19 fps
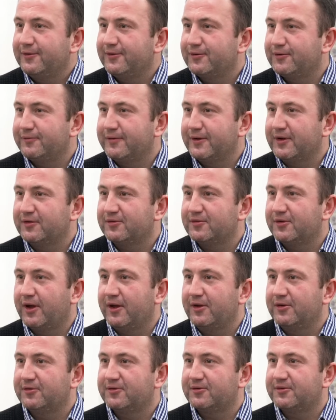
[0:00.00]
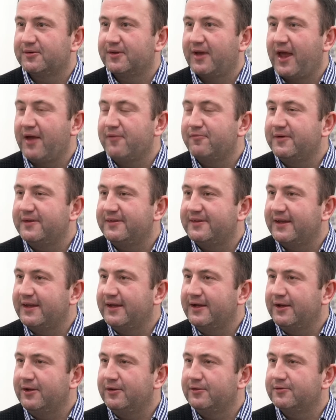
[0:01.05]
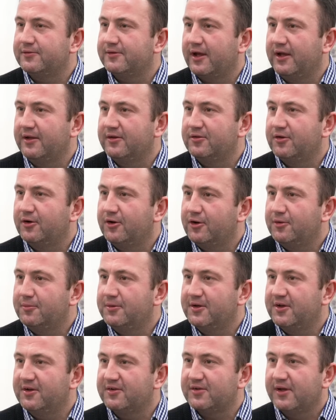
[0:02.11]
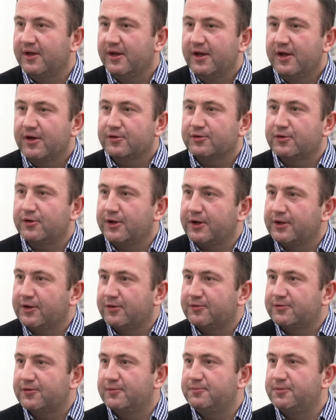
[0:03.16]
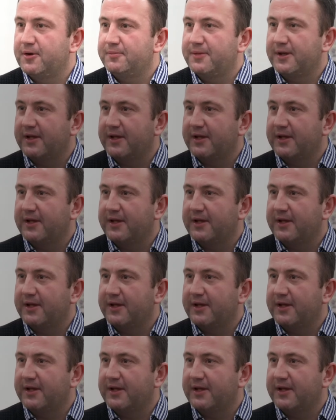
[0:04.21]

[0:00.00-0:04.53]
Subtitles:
something as everyday and normal as going along to a public